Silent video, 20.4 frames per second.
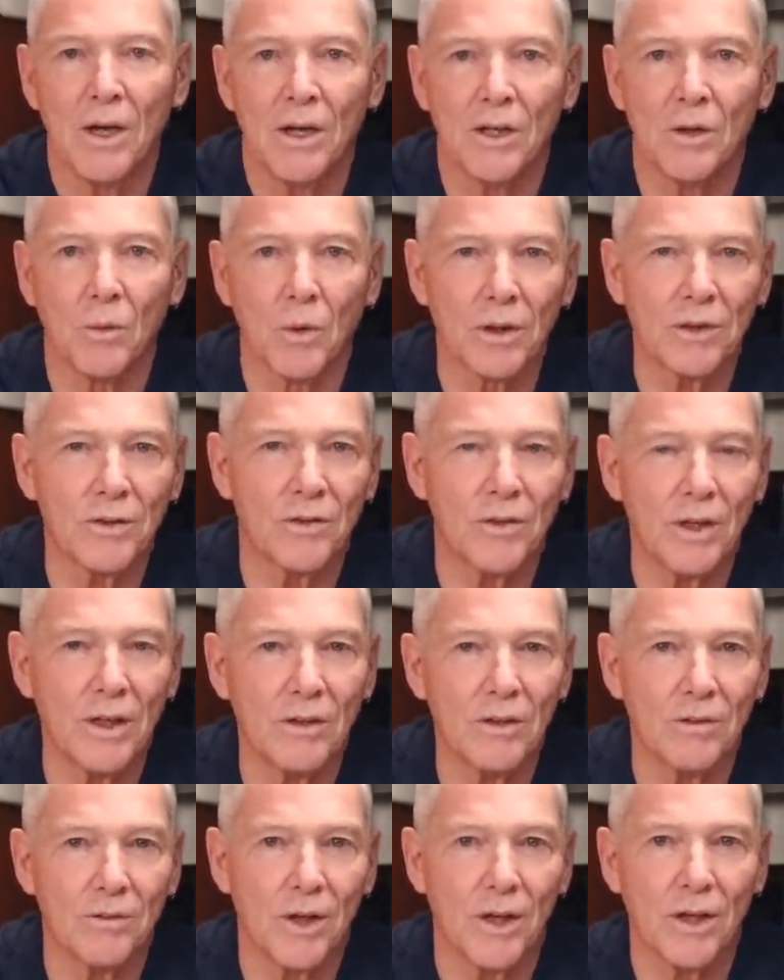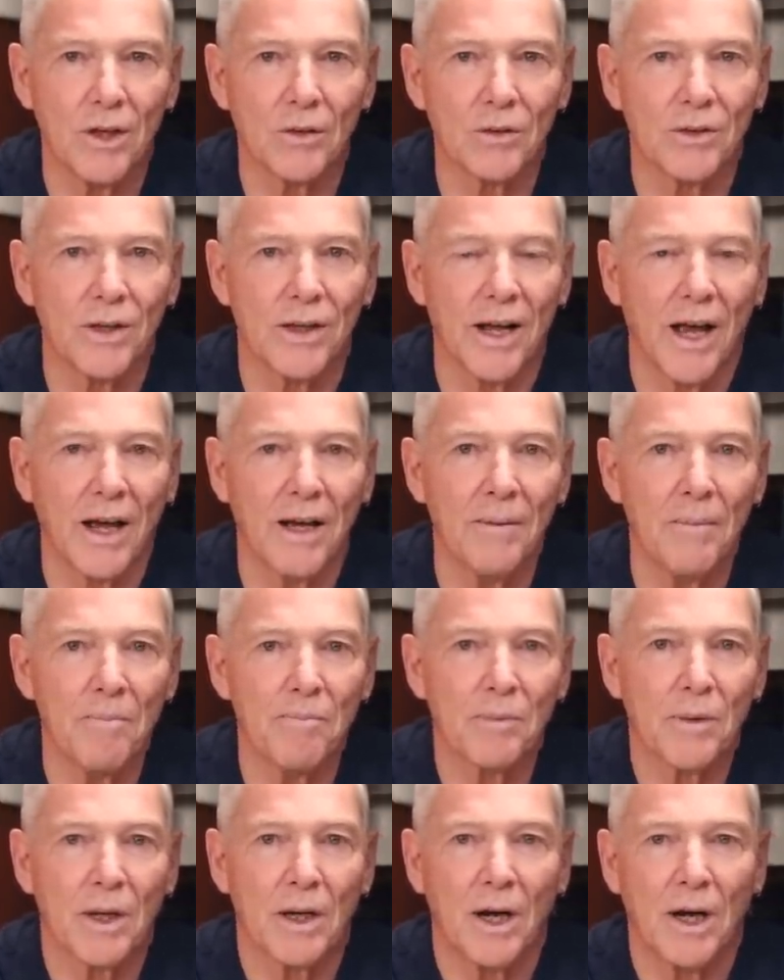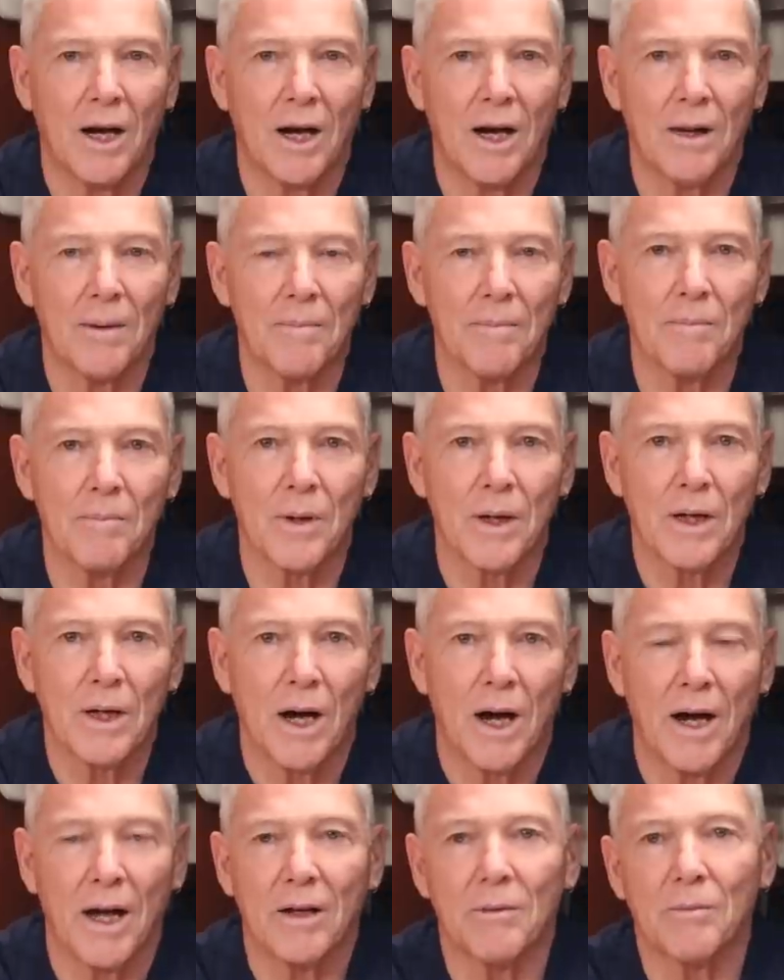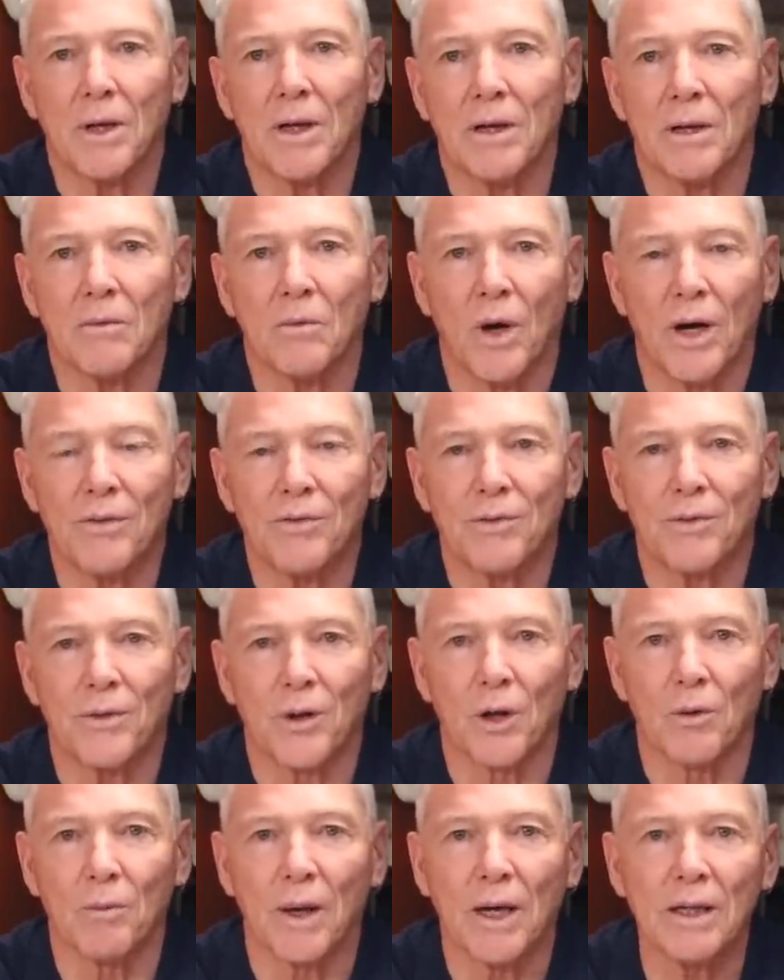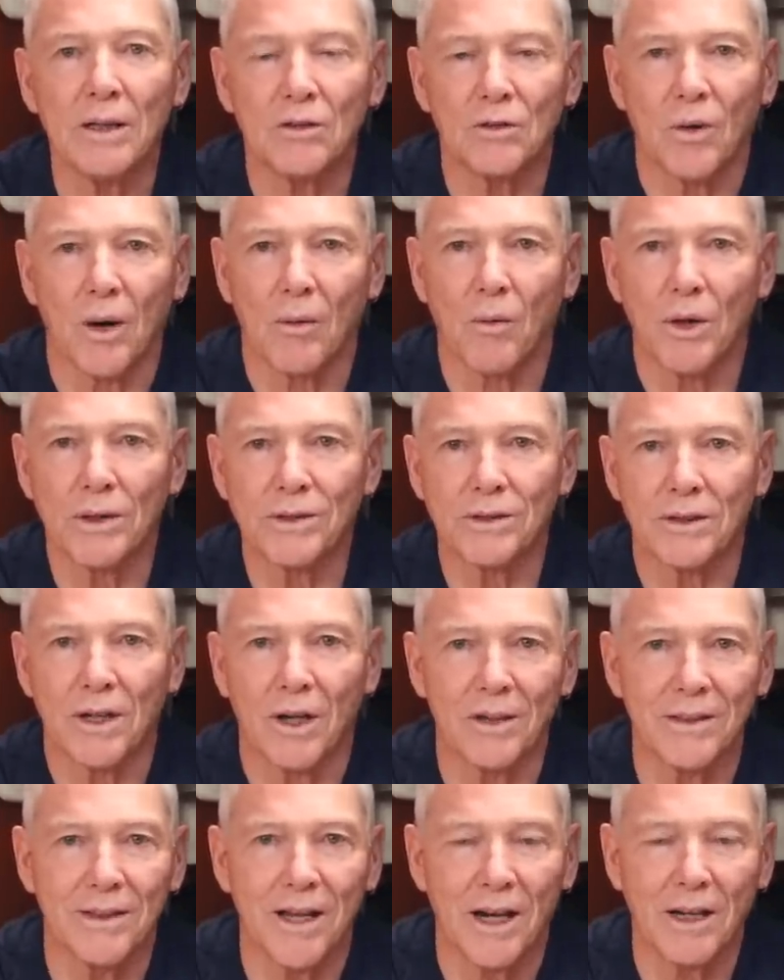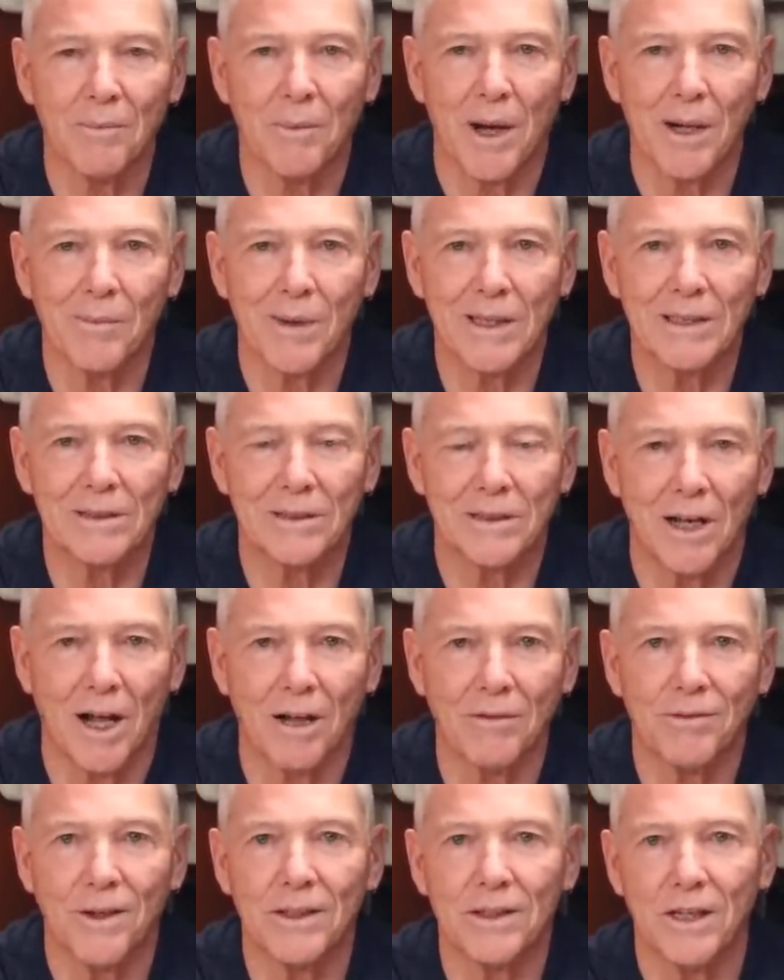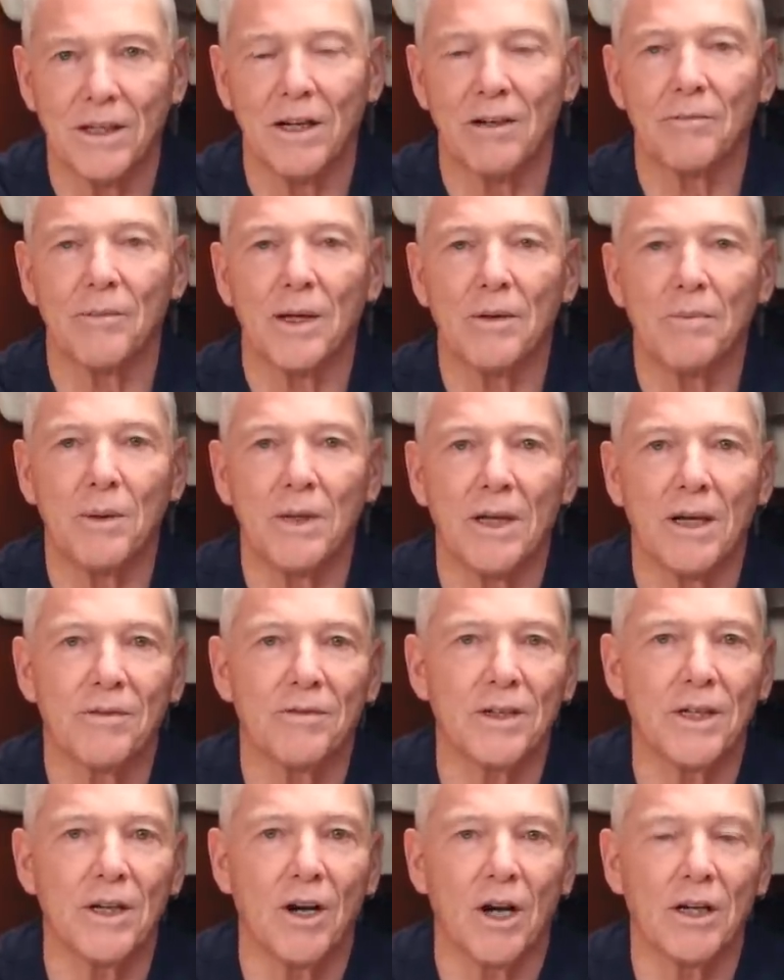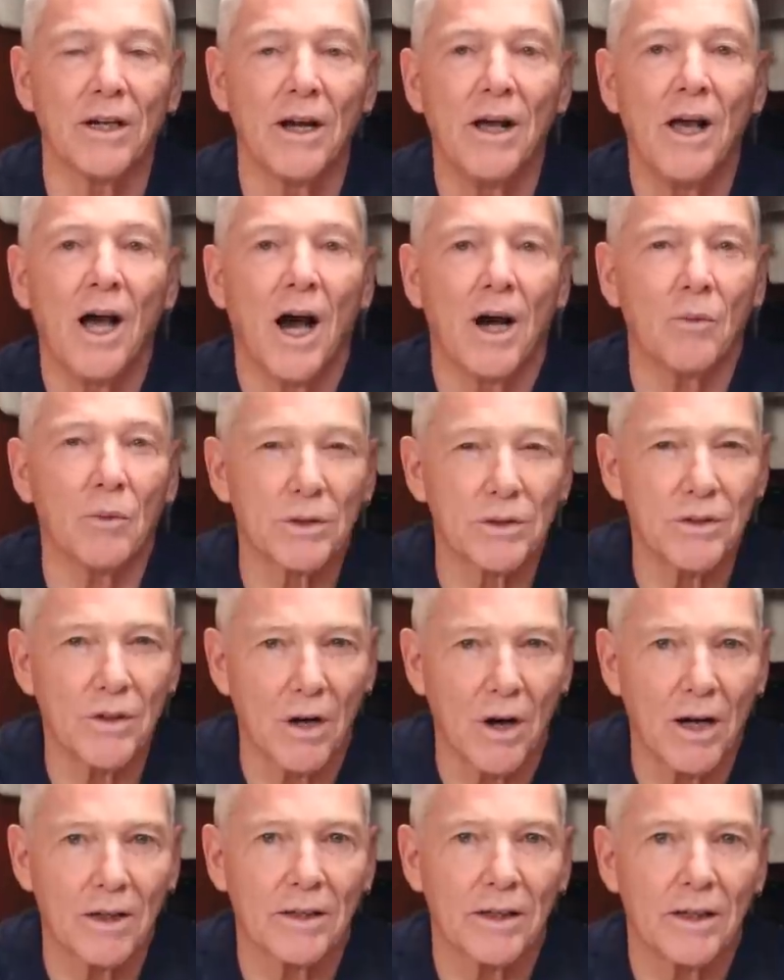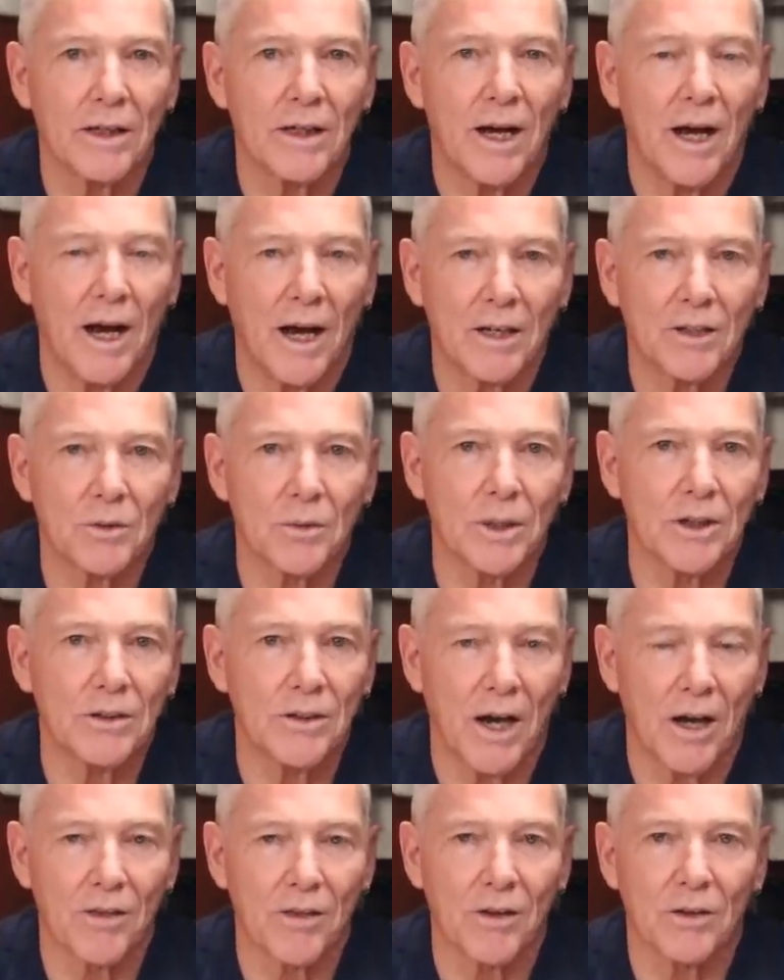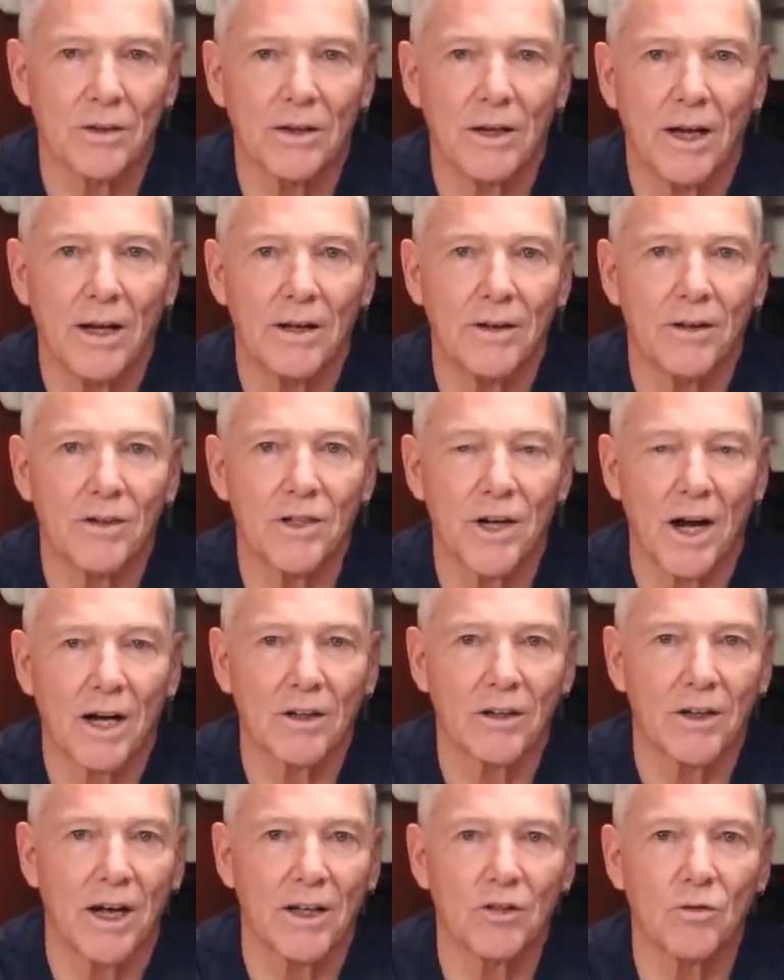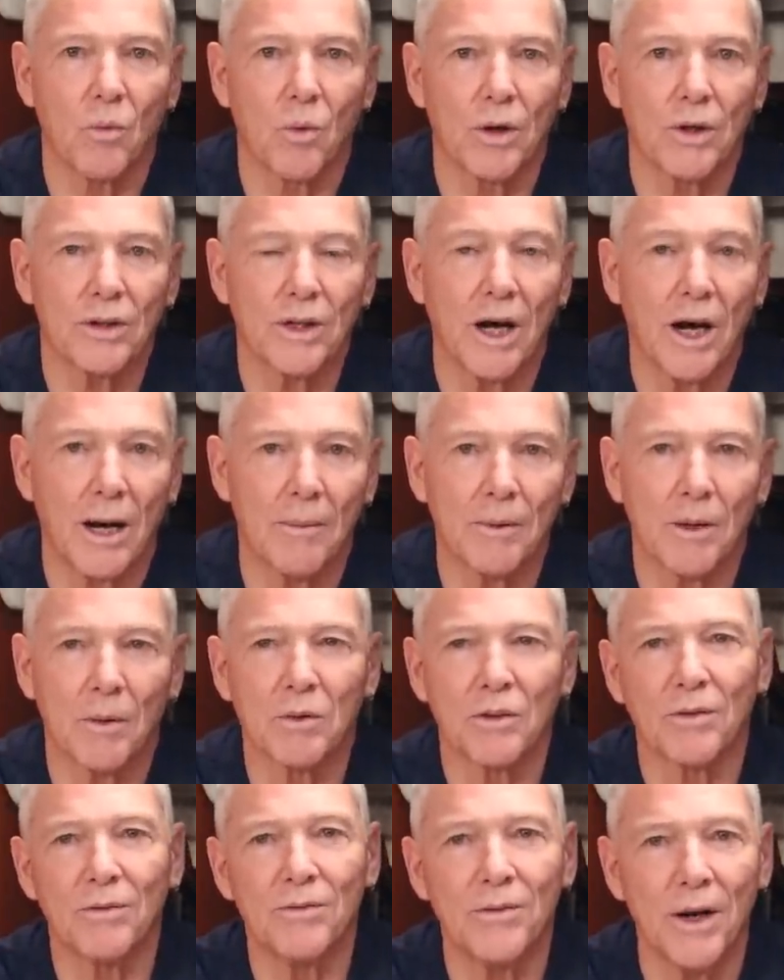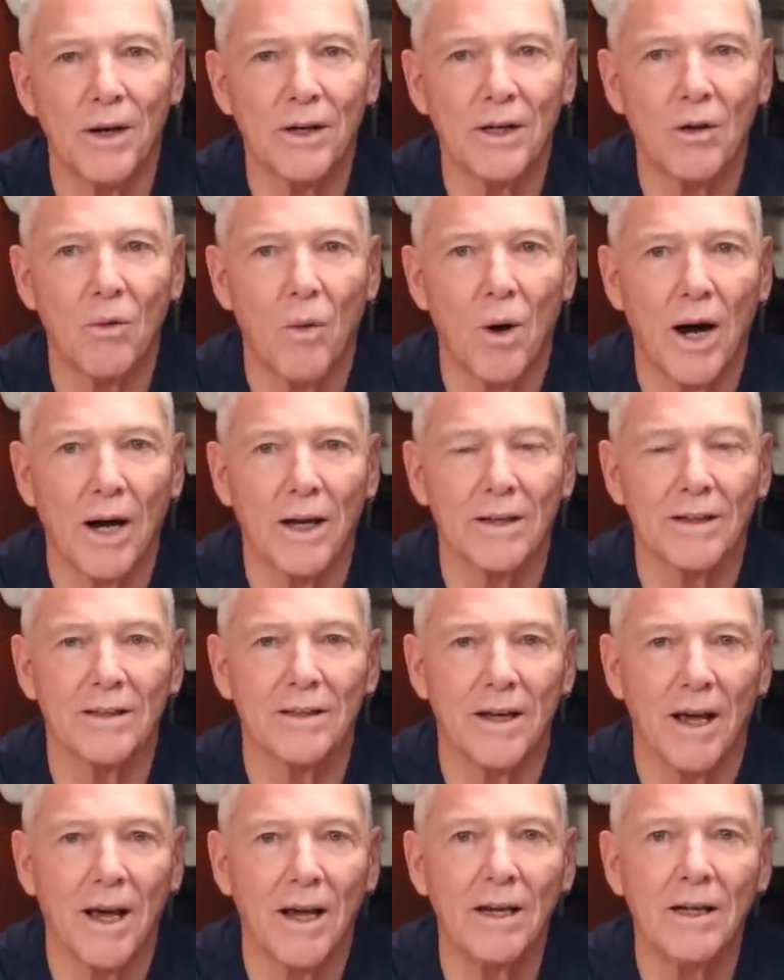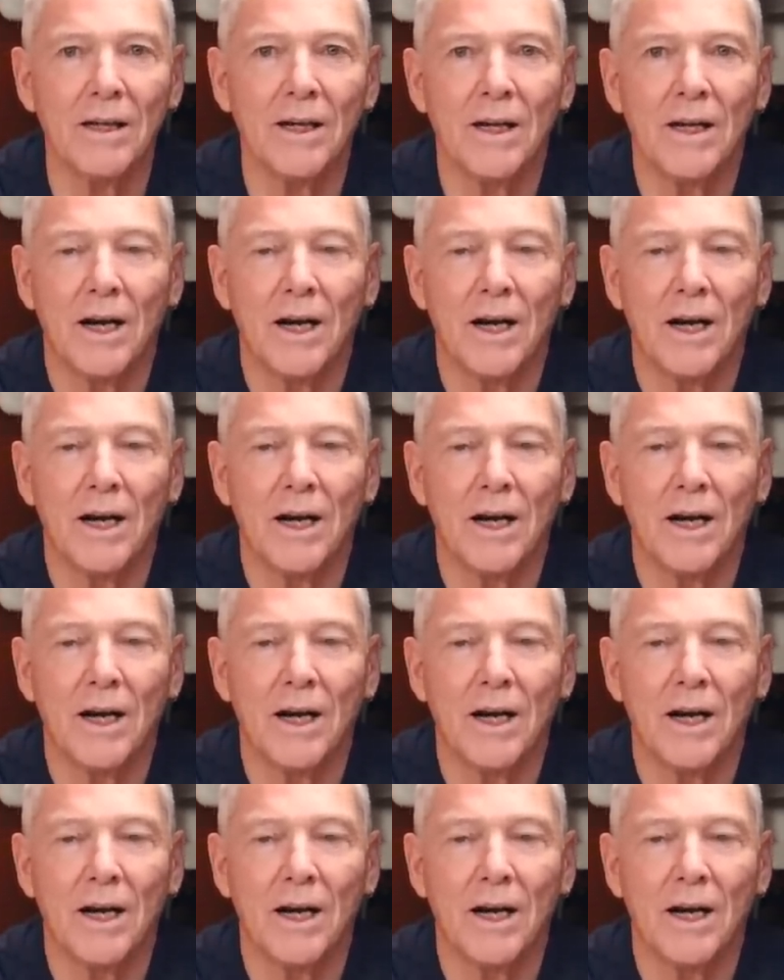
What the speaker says: You will see in the video today, I had my wife filming, so I wasn't on deck by myself. I did have my PFD on. I was not actually tethered and the jack lines weren't up. It was a very quiet day.